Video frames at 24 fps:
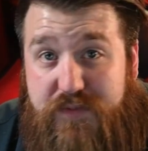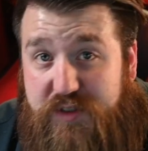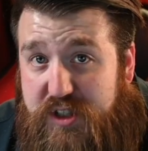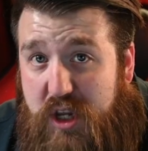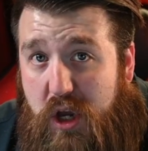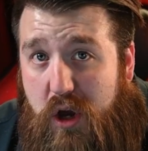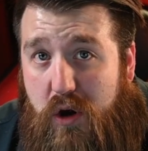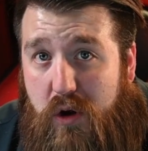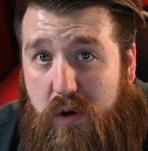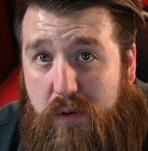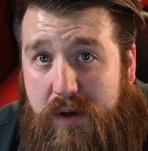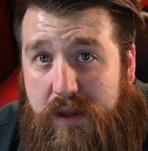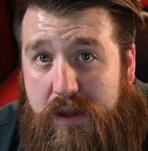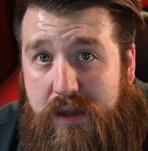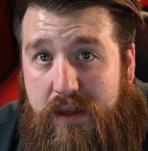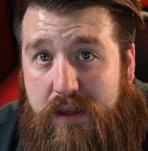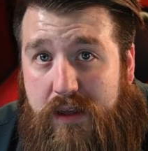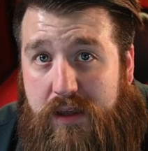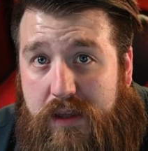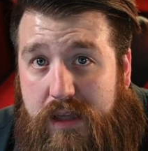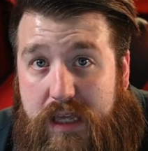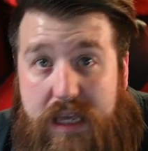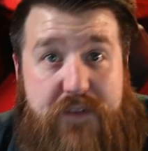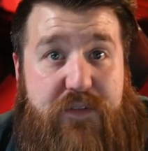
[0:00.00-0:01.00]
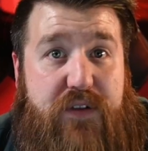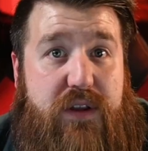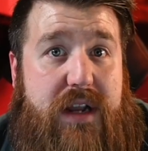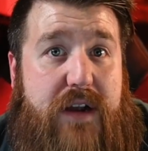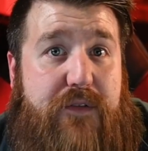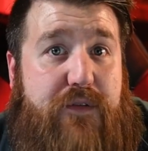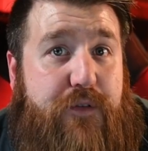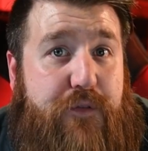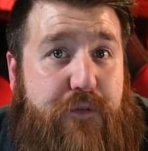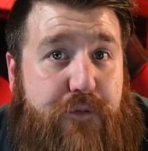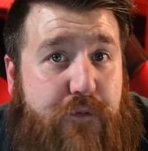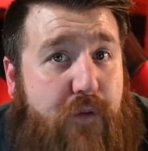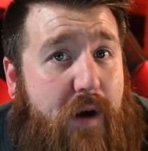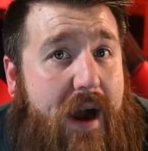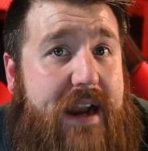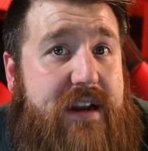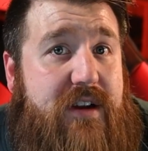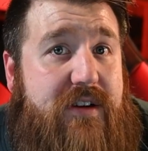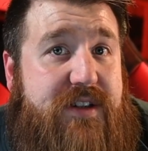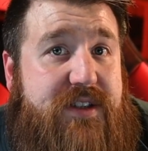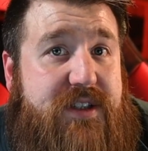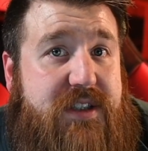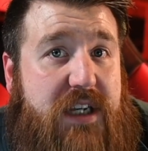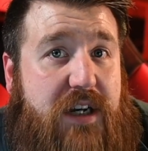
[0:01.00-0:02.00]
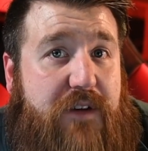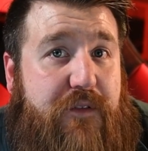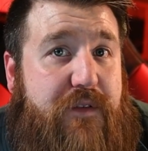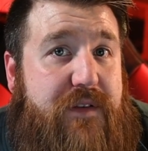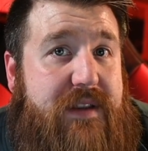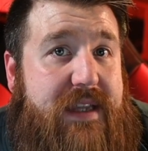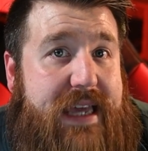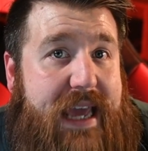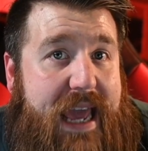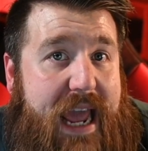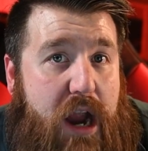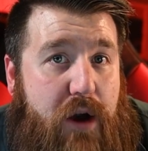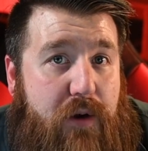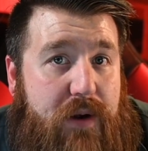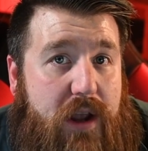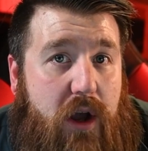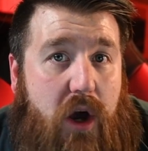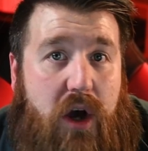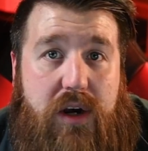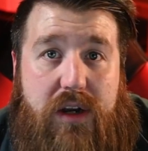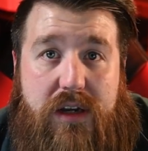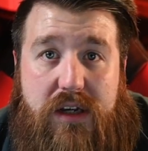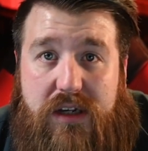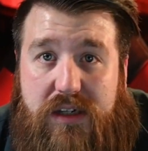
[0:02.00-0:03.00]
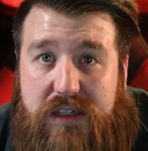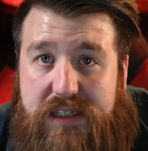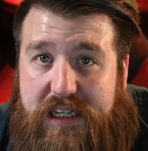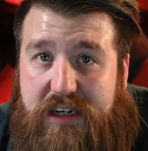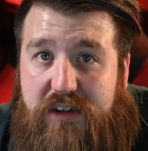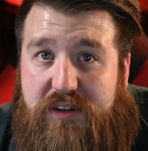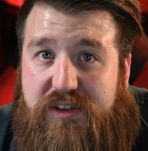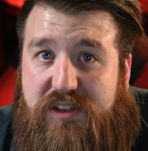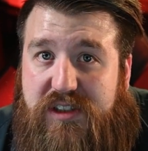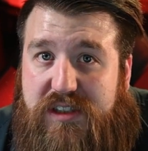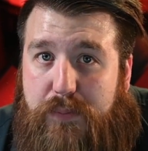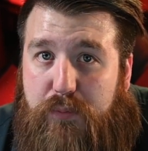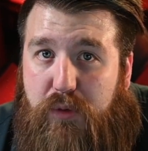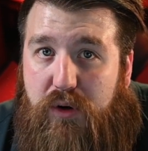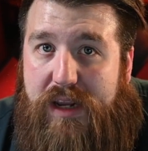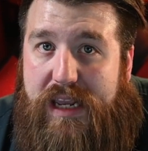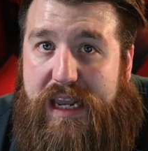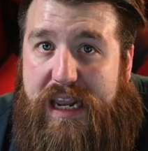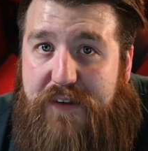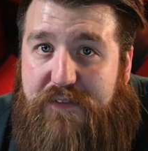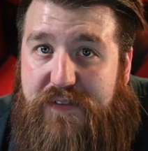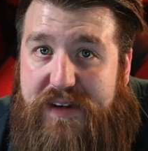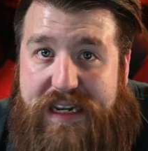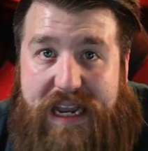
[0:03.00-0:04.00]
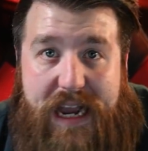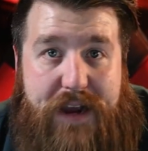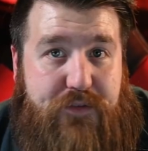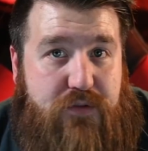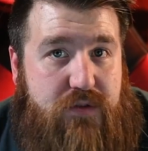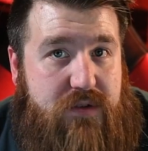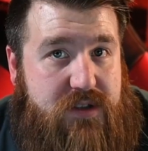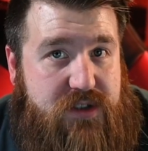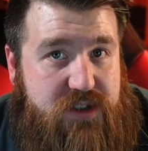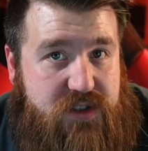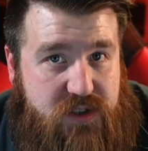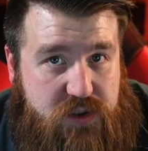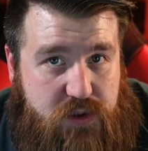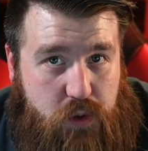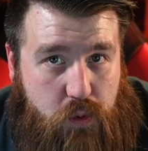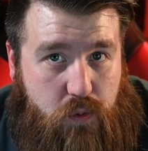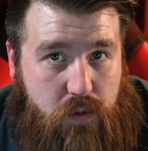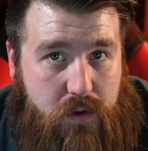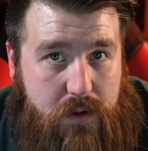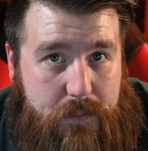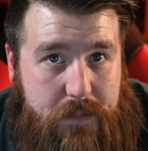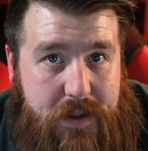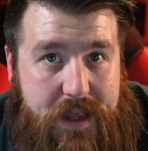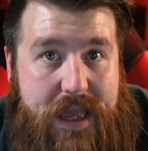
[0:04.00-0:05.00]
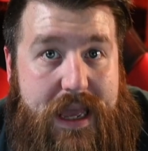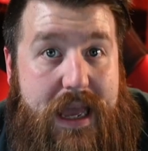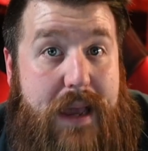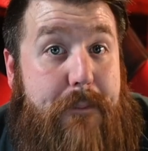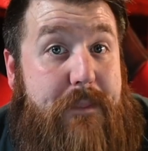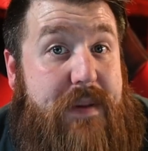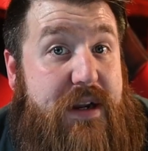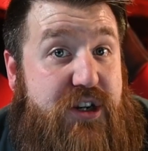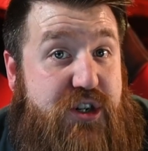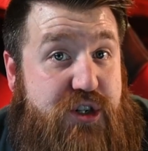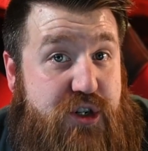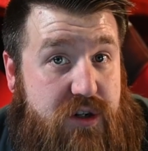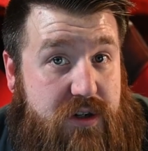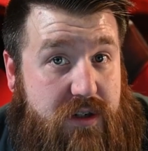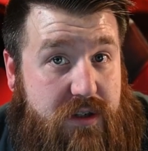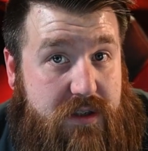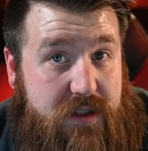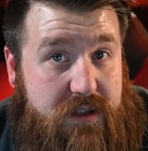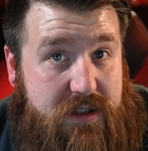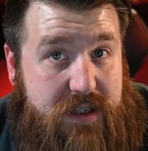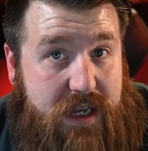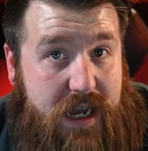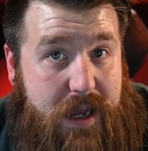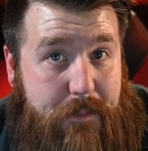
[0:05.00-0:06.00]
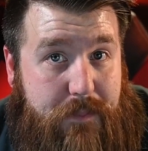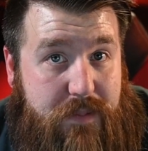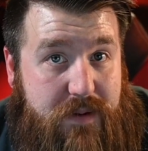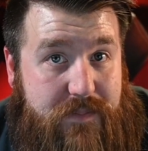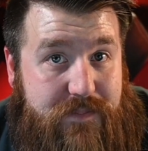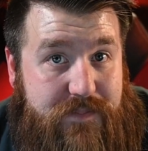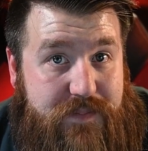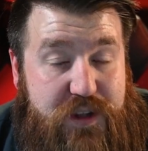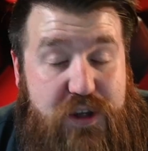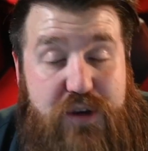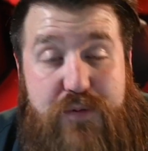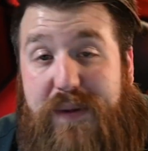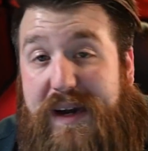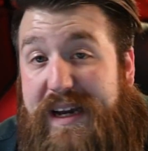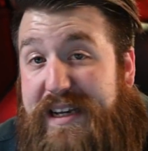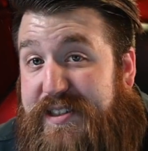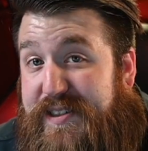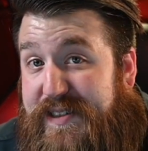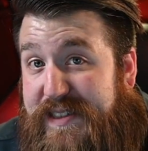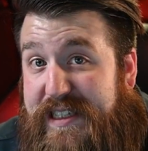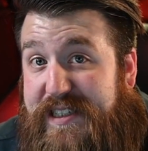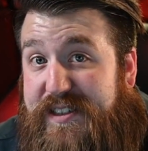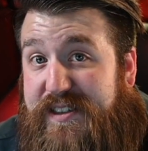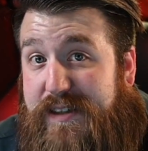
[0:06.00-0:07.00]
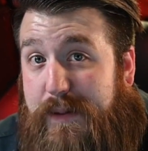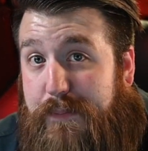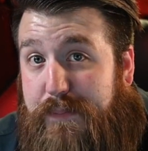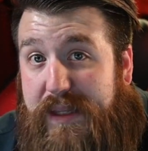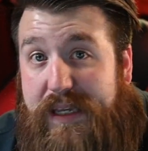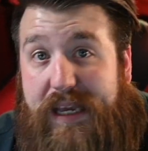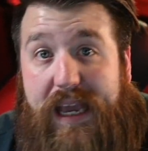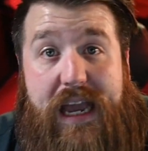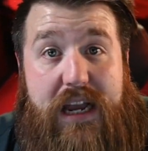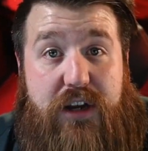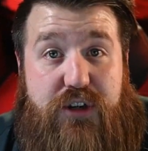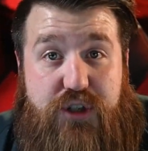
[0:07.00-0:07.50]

So, if you'd ever find yourself in the area on a clear summer evening after a storm, be sure to look up. You might see something